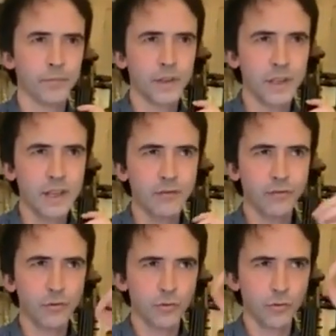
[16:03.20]

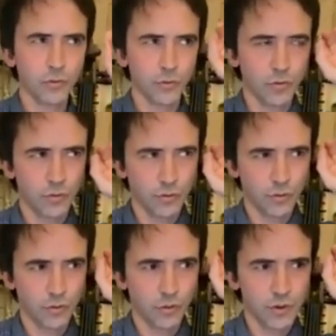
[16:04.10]
if you
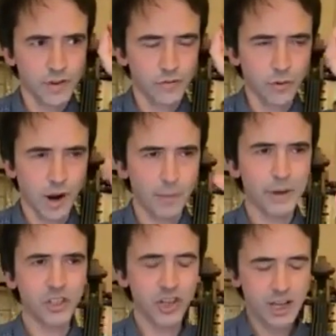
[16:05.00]

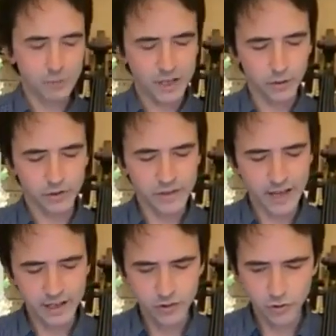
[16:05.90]
arpeggiate, because
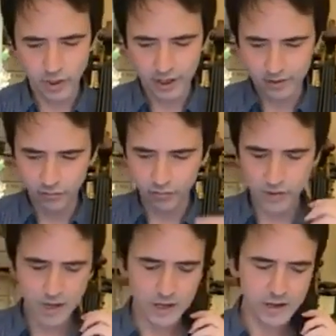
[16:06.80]
then you can
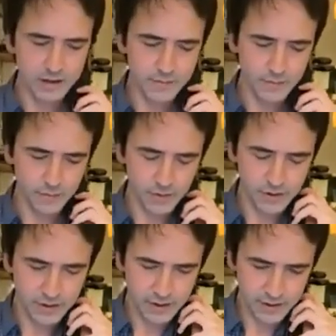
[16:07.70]
really
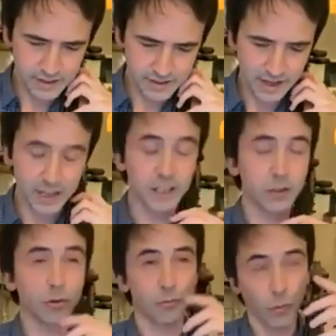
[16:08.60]
decide,
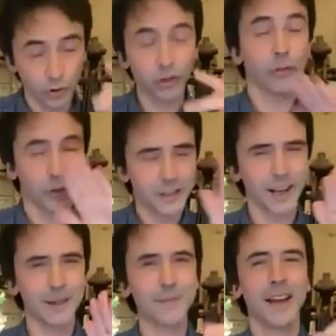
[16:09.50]
and most of the
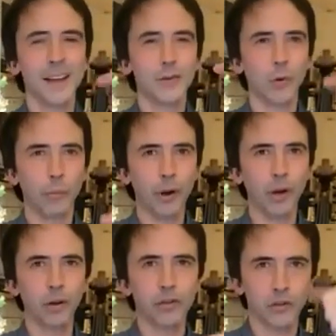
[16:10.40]
time your
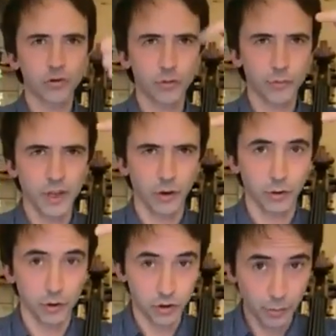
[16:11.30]
pulse should be on
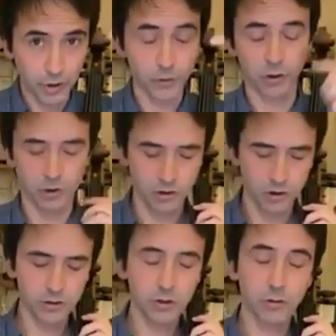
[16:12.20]
the top of the
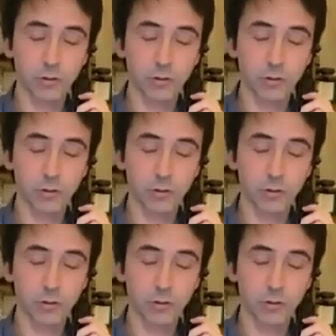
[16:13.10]
chord.